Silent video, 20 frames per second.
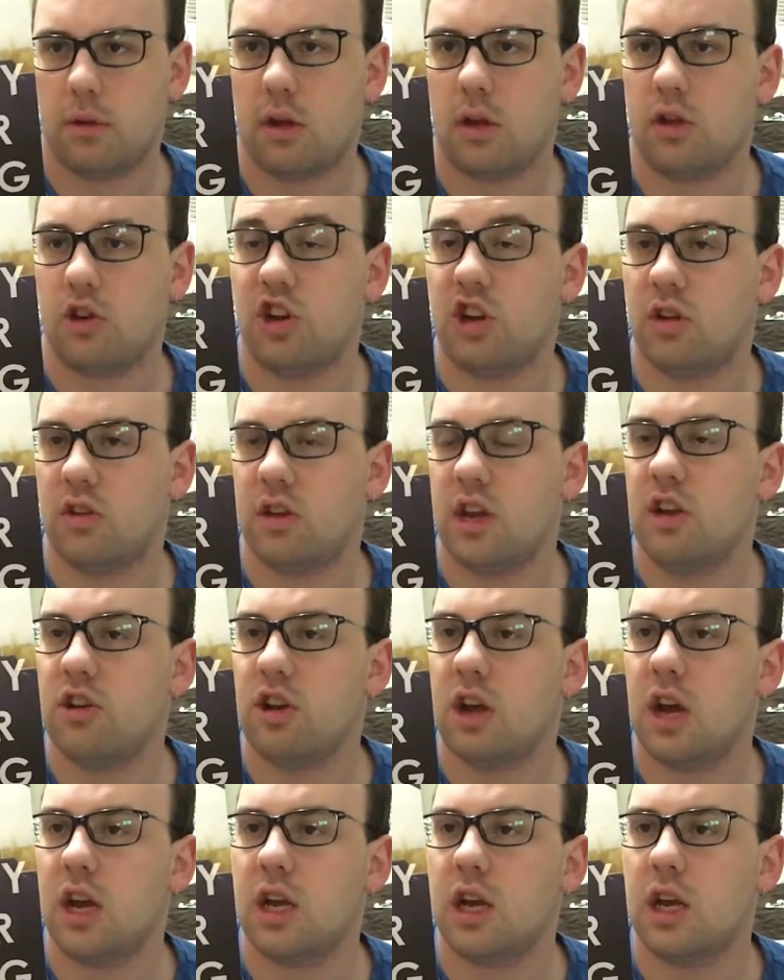She goes
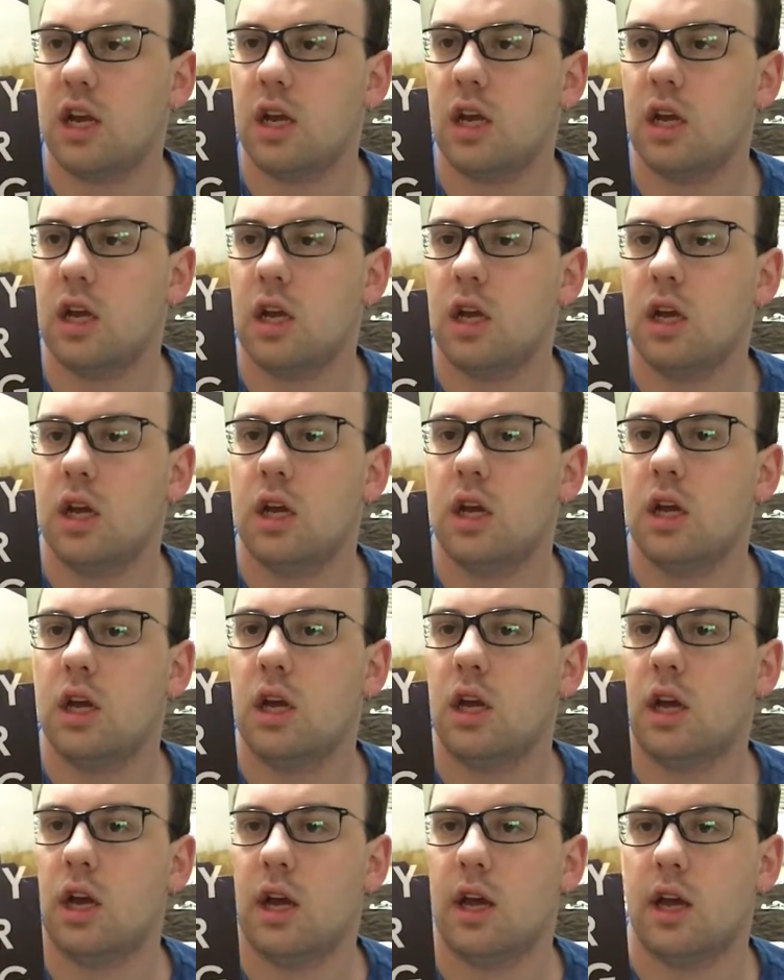hitchhiking,
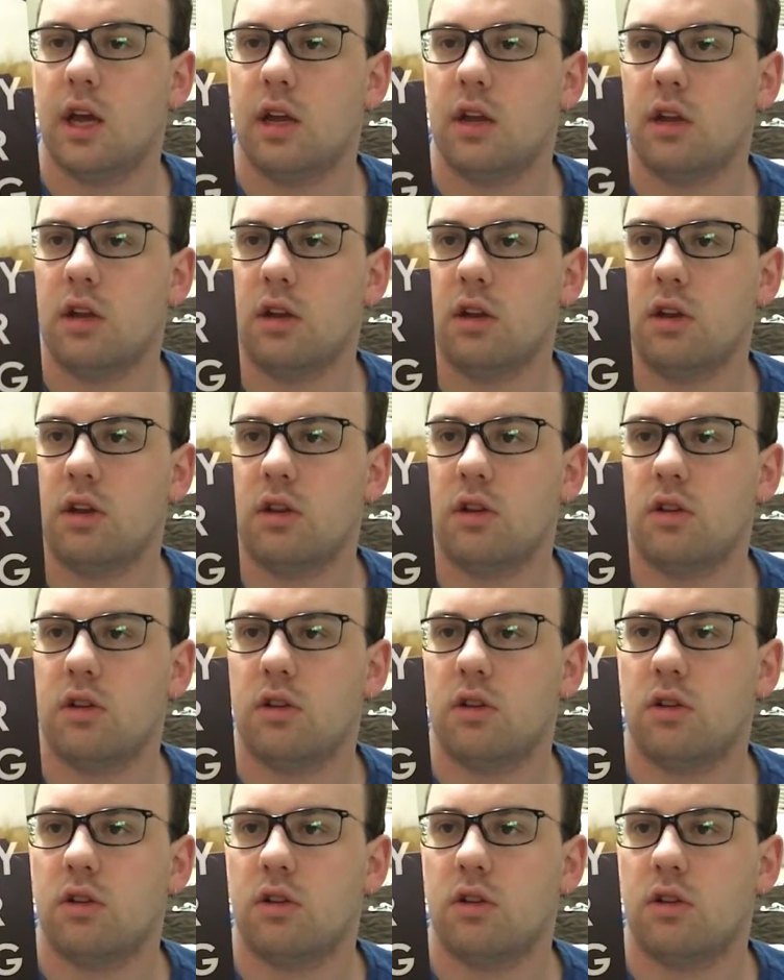and